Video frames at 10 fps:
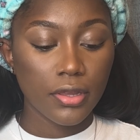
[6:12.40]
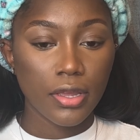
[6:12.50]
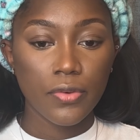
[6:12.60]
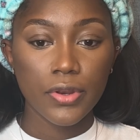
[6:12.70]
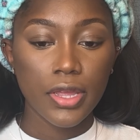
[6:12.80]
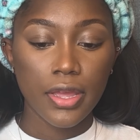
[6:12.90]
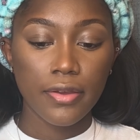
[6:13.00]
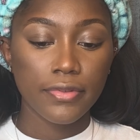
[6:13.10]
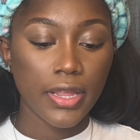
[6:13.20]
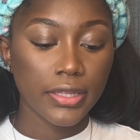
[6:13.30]
I want to
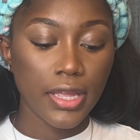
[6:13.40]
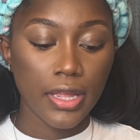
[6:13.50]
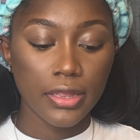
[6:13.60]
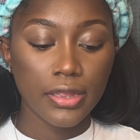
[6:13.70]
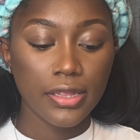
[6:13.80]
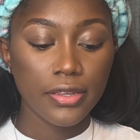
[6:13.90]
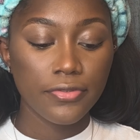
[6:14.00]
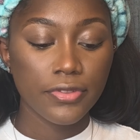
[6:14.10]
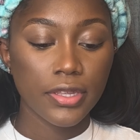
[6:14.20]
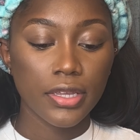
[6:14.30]
have like that
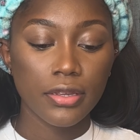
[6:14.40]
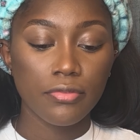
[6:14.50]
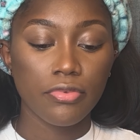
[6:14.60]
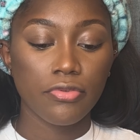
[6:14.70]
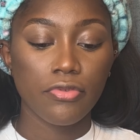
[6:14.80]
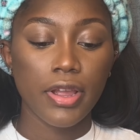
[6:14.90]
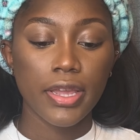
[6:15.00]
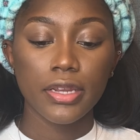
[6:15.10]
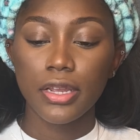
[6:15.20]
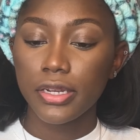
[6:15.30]
lifted
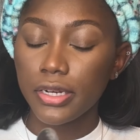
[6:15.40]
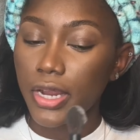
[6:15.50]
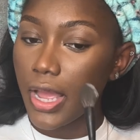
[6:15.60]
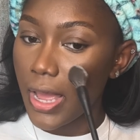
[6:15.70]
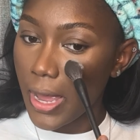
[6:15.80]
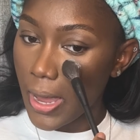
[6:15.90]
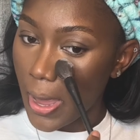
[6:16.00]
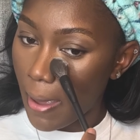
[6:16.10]
bright under eye,